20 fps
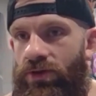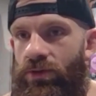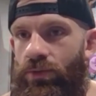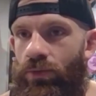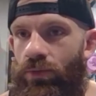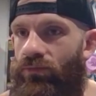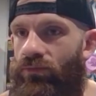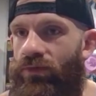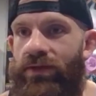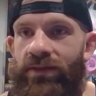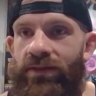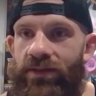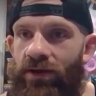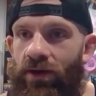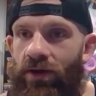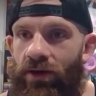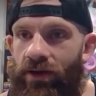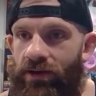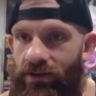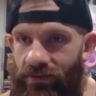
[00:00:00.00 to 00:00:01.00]
you were really
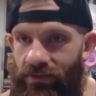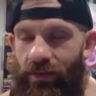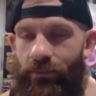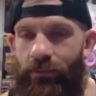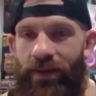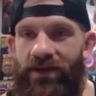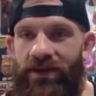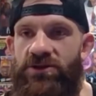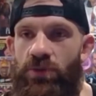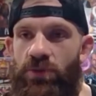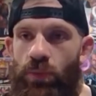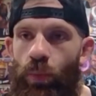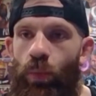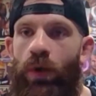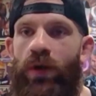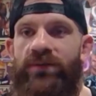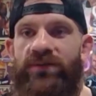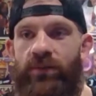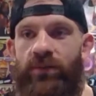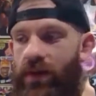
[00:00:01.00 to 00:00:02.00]
young and that made you
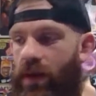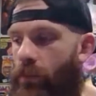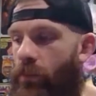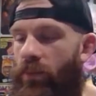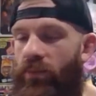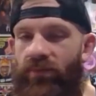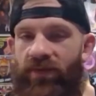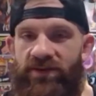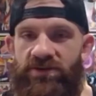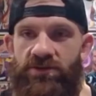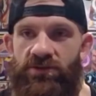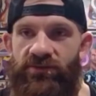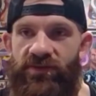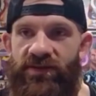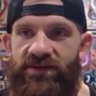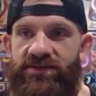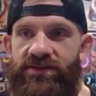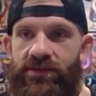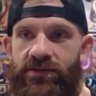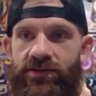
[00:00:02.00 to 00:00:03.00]
want to become a professional
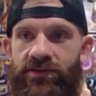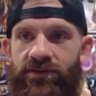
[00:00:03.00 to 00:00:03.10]
wrestler?